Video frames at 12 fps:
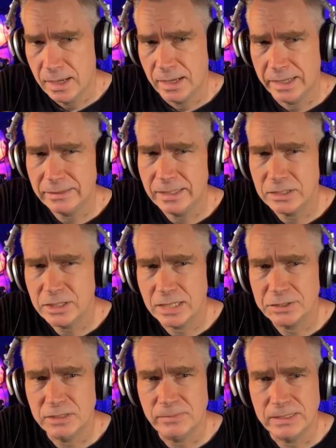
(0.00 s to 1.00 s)
Unlike
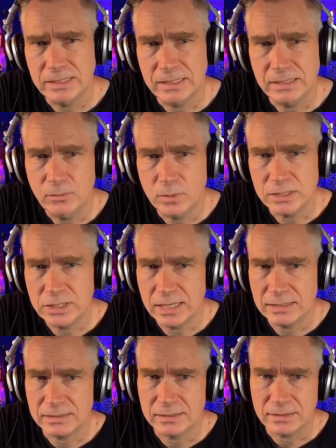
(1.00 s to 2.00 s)
ChatGPT, which
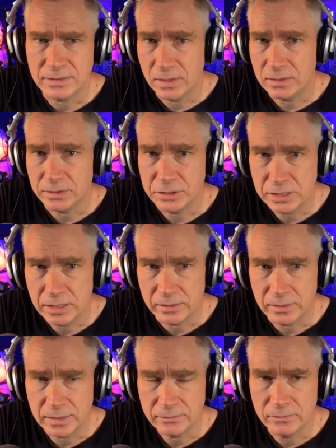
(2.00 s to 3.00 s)
has a knowledge
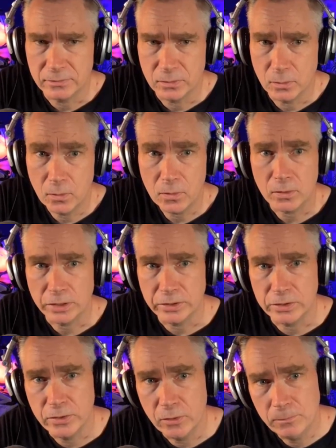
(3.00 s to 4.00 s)
cutoff, or your
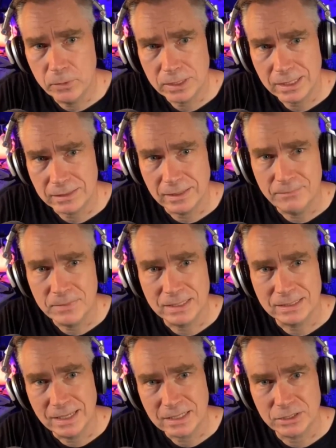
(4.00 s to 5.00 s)
NotebookLM
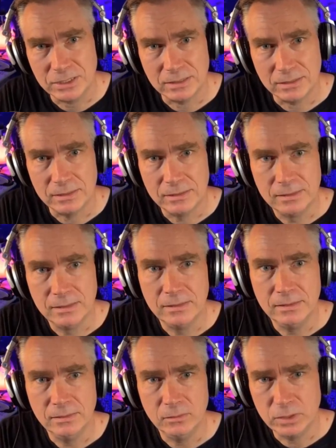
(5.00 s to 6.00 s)
collection,
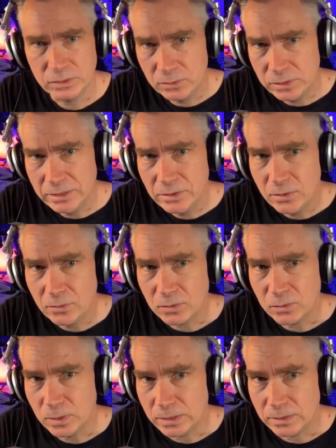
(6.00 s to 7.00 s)
which only knows
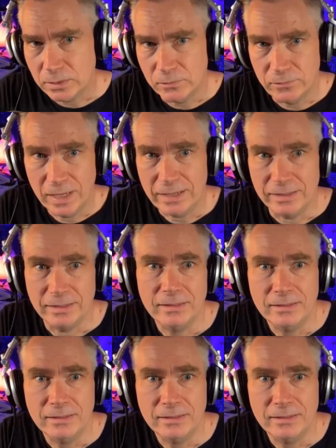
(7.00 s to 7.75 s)
what you've fed it,